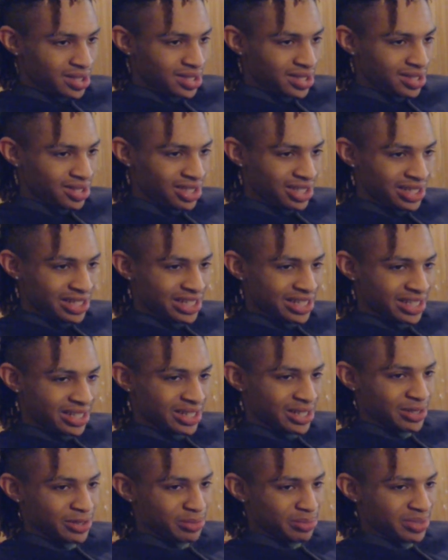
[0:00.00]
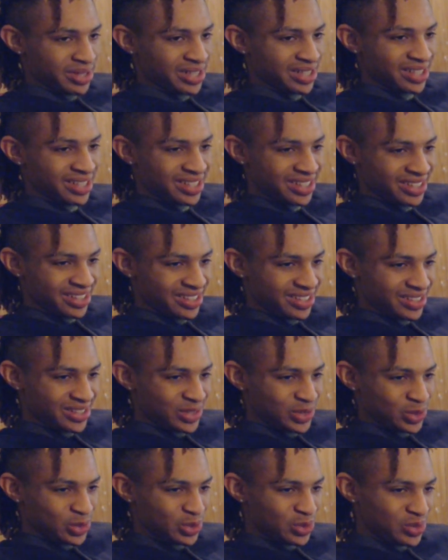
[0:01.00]
need to let it go, bro.
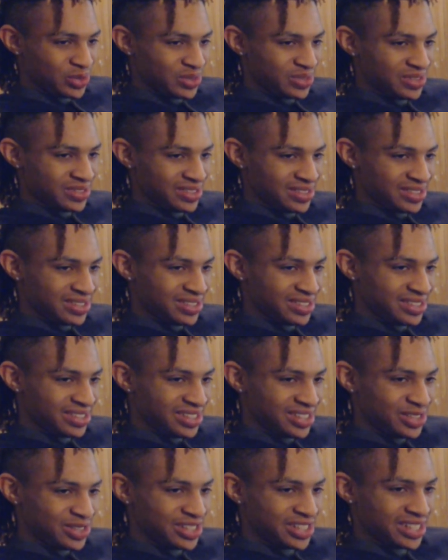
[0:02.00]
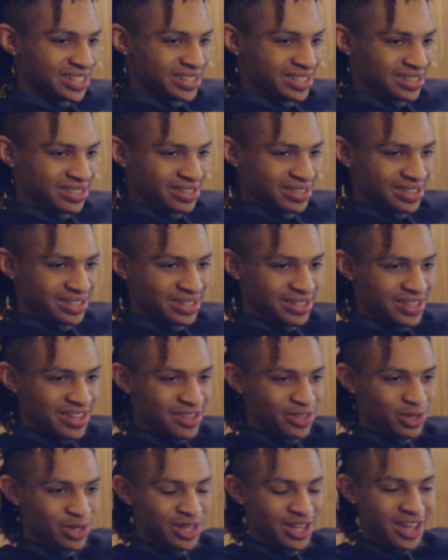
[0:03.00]
You you just
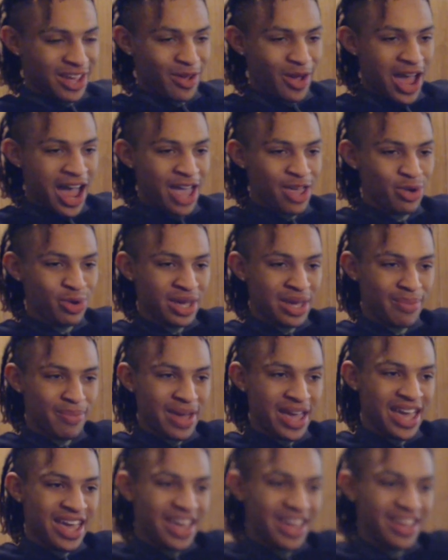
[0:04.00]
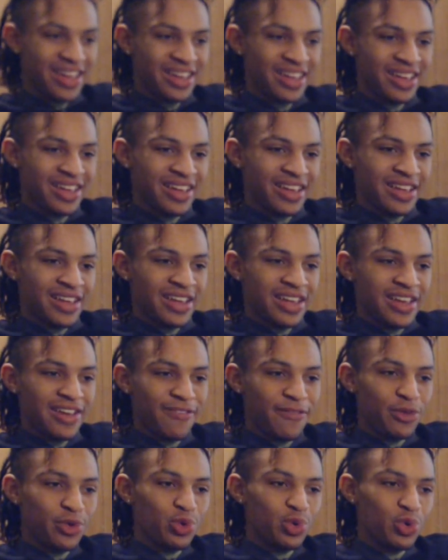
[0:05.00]
you can't. How you get mad
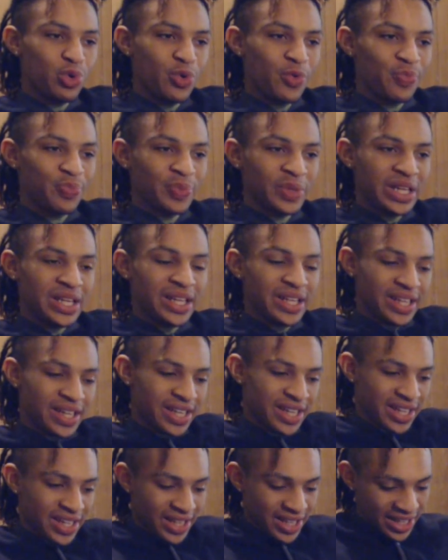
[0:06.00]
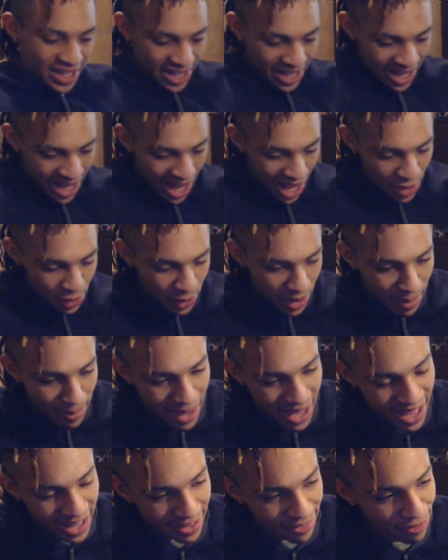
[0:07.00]
if you? How you get
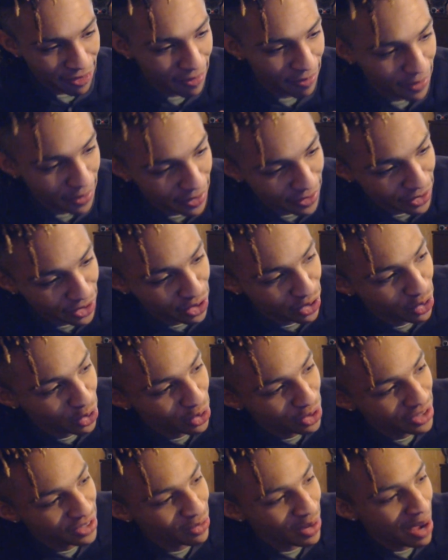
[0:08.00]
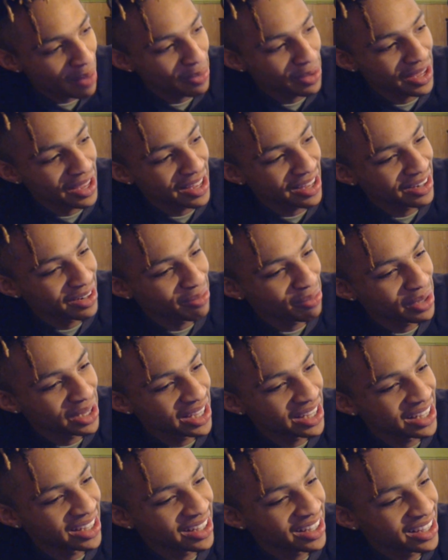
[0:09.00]
mad from the dude YBN
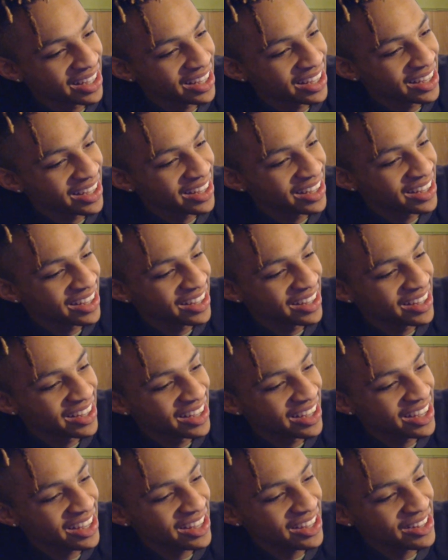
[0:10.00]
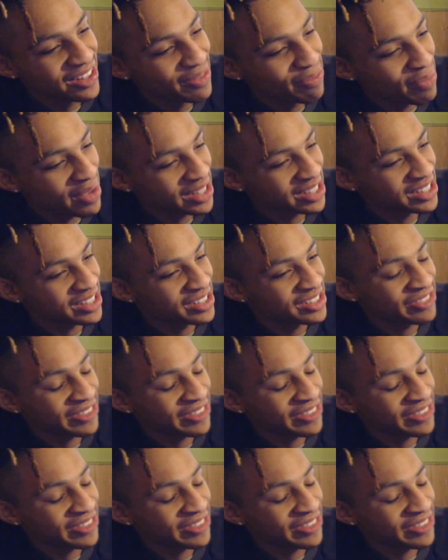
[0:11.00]
Nahmir? He messaged